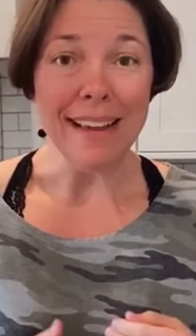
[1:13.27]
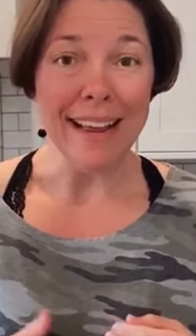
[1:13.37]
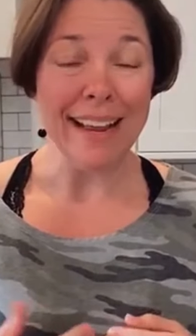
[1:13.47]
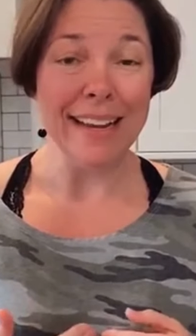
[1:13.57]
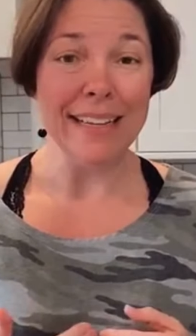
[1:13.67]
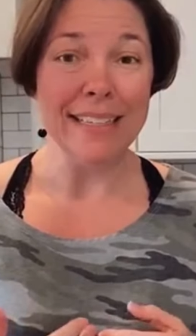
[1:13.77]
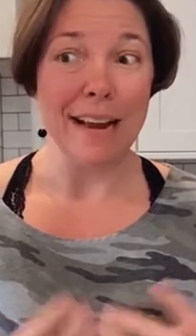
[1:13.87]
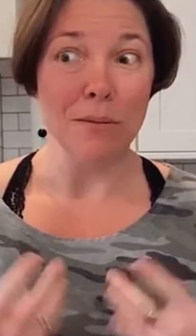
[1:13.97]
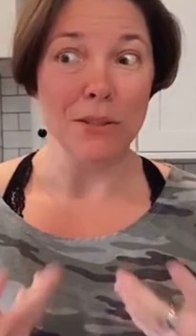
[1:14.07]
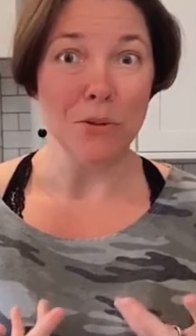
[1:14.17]
and I
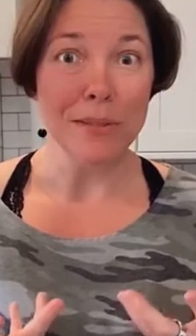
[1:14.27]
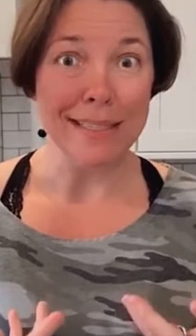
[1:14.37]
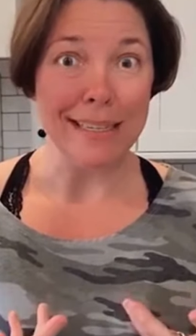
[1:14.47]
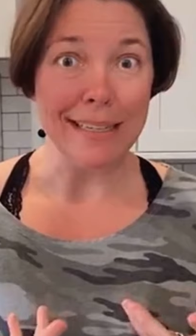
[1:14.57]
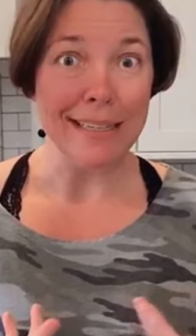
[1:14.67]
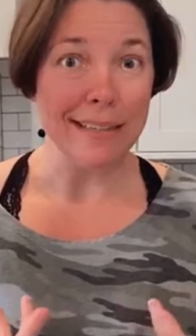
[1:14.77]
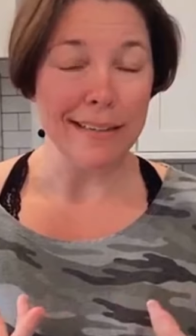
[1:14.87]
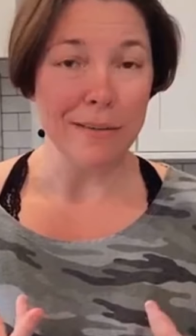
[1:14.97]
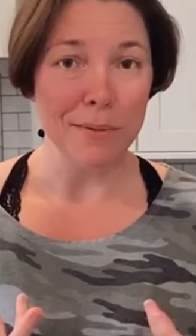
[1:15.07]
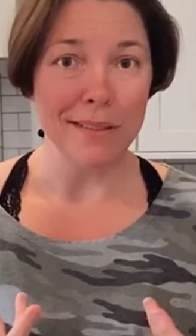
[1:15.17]
was noticing that
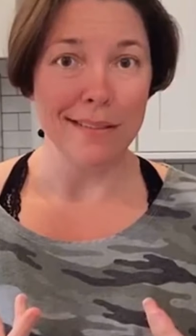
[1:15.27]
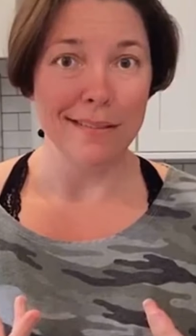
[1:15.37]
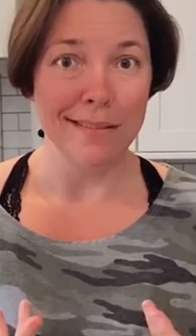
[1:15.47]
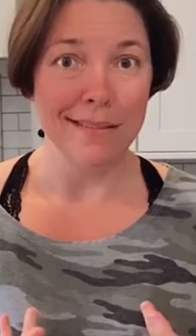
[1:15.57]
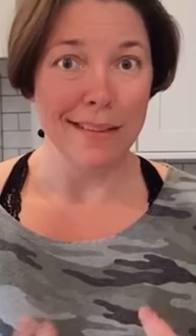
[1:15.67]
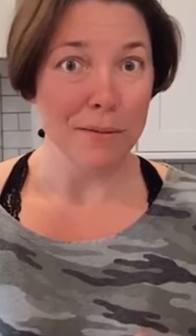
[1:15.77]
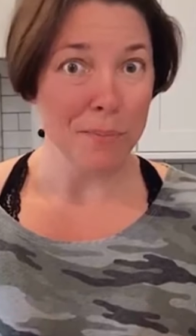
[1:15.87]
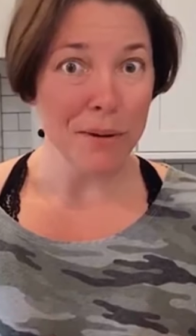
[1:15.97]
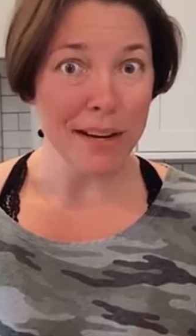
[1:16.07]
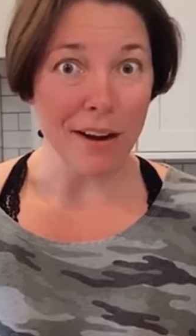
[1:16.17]
it was
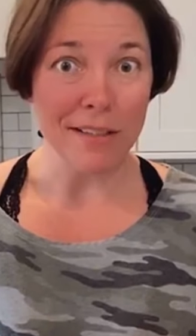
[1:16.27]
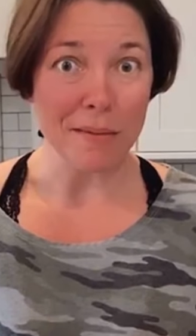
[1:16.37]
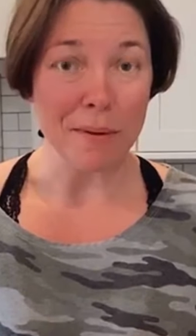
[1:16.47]
pretty awesome.